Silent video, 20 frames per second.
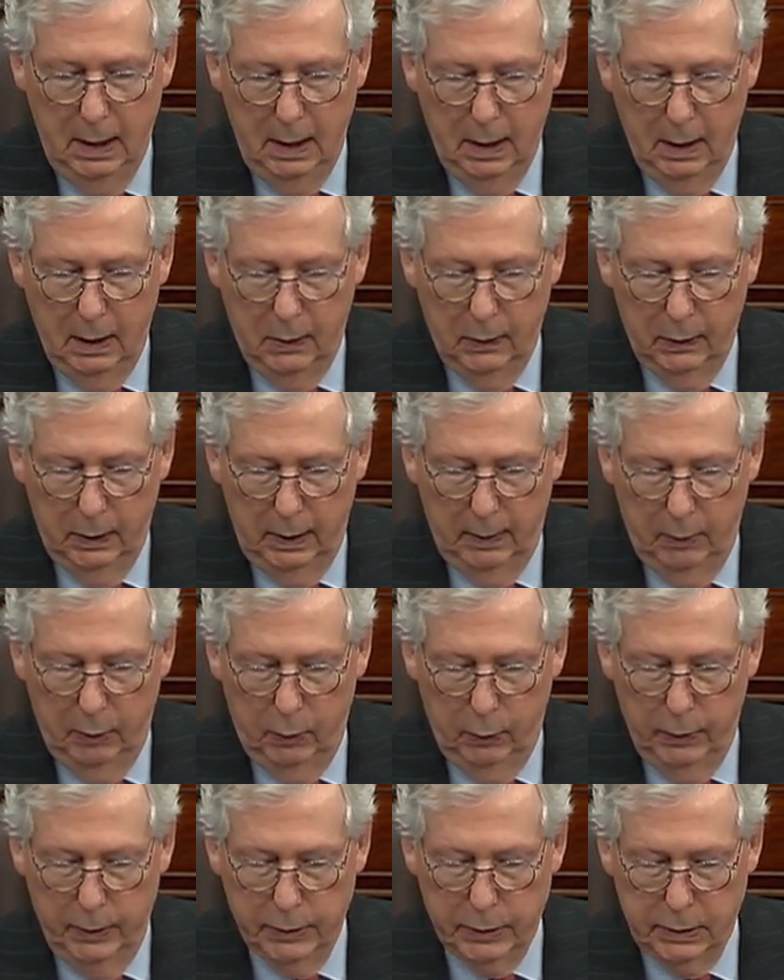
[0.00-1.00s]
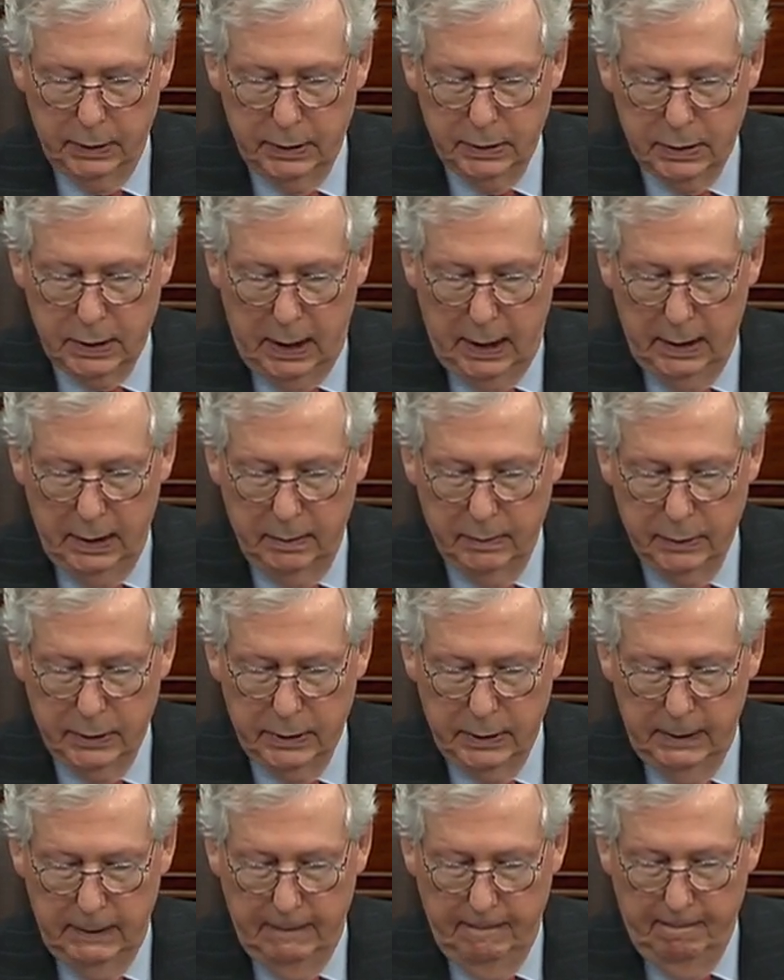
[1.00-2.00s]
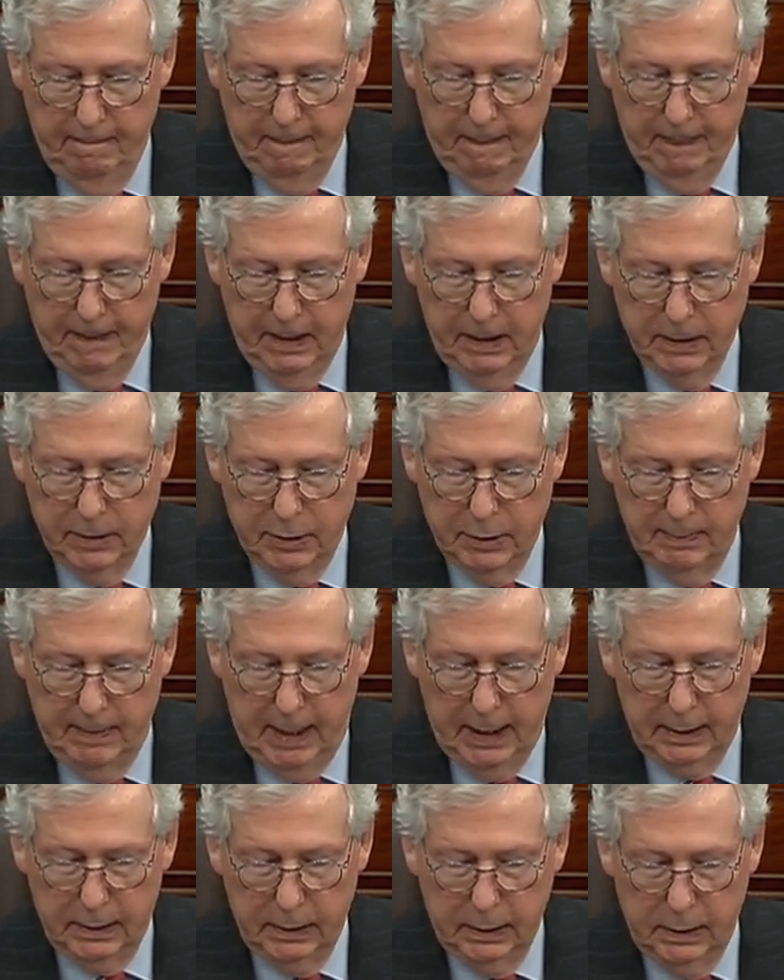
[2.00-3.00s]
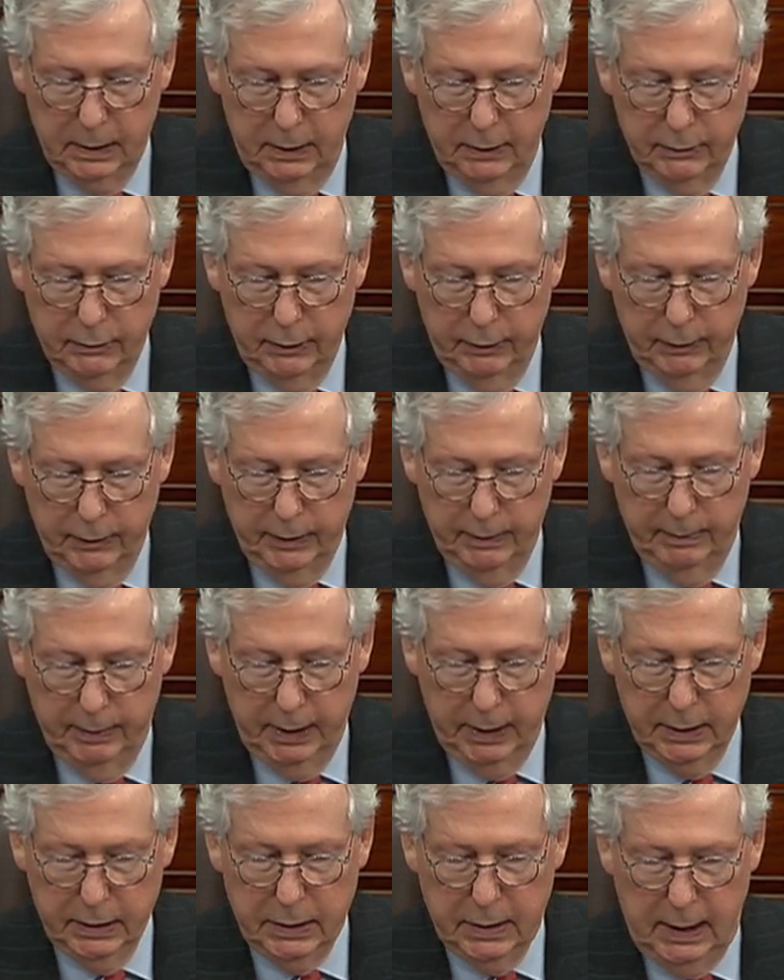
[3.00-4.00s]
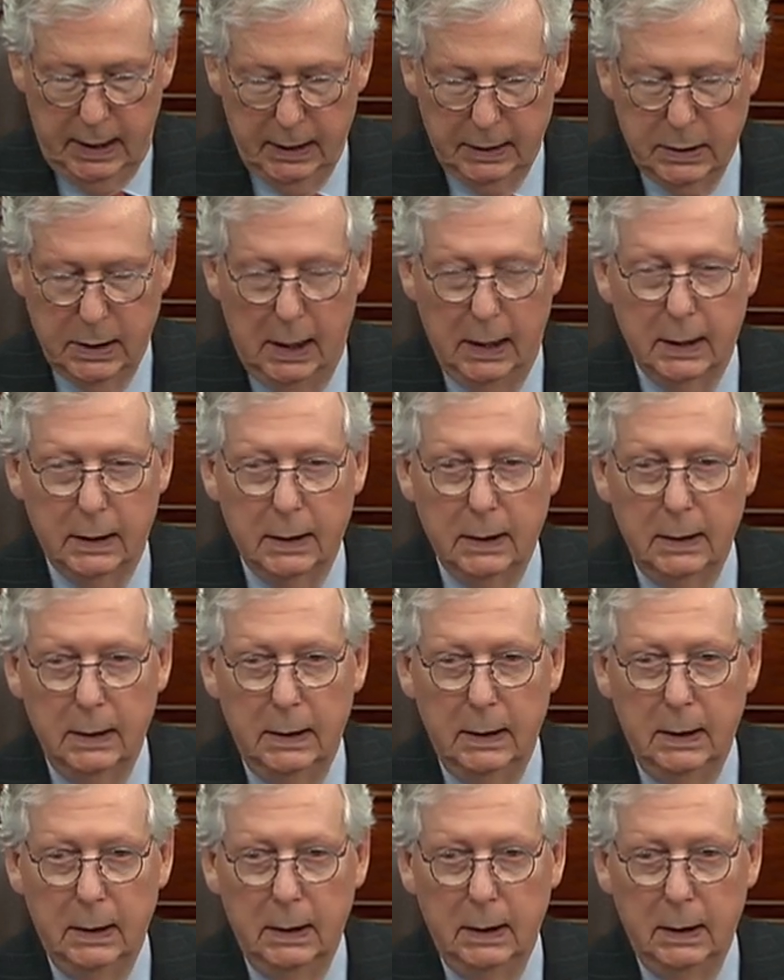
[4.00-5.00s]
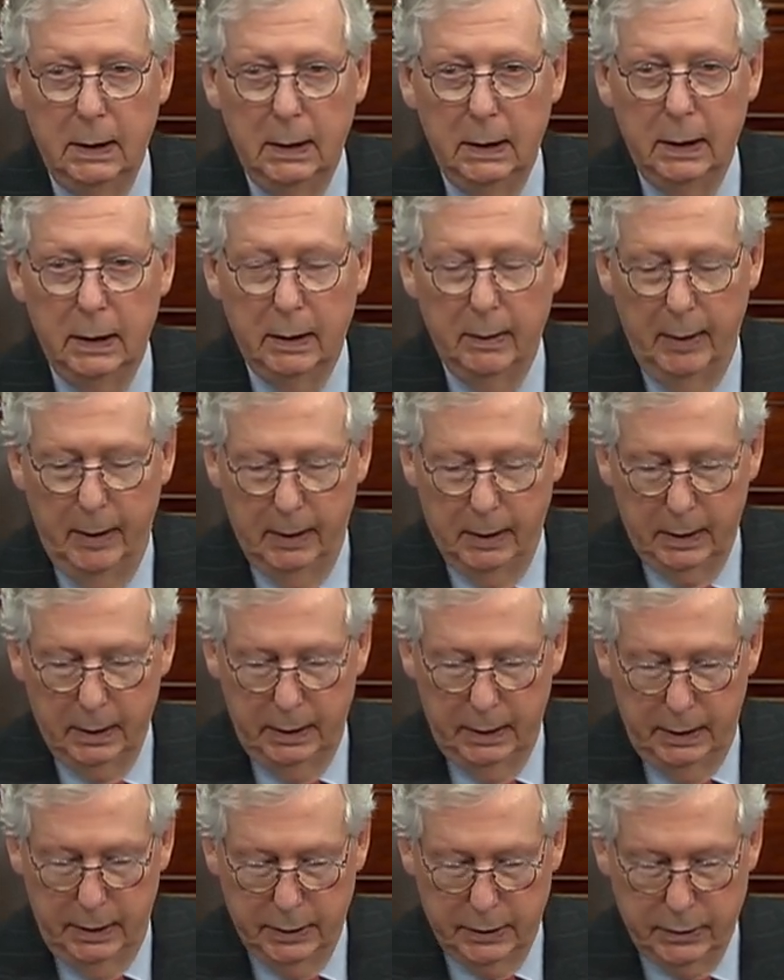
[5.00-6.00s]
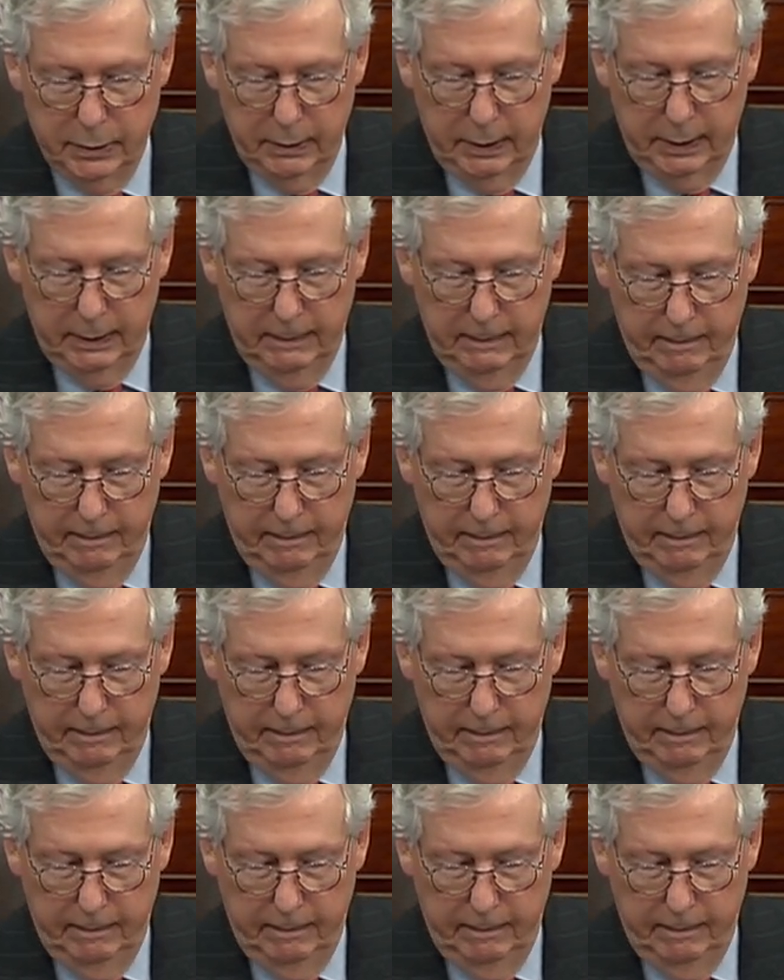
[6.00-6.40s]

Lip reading: on liberal wish list items and smack the country with the biggest tax hike in American history.